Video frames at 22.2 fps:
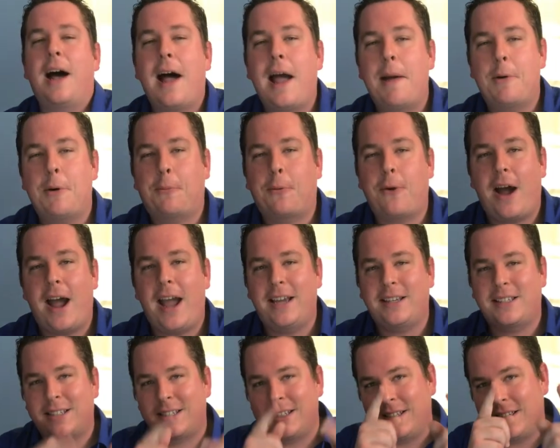I'm O
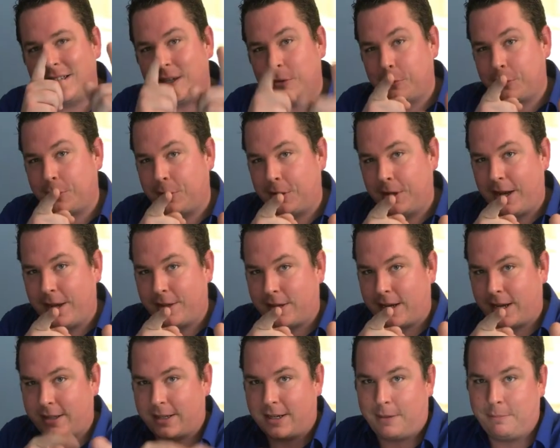Prius. We'll see you
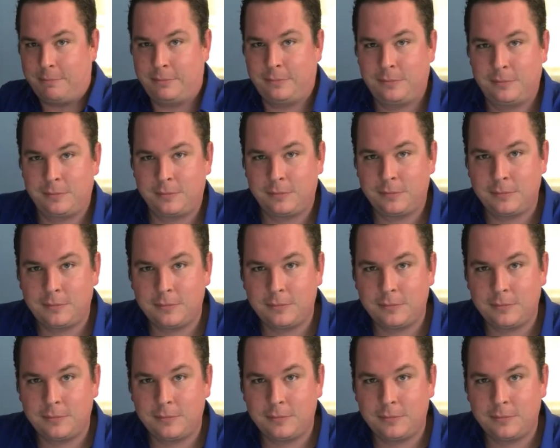guys next time.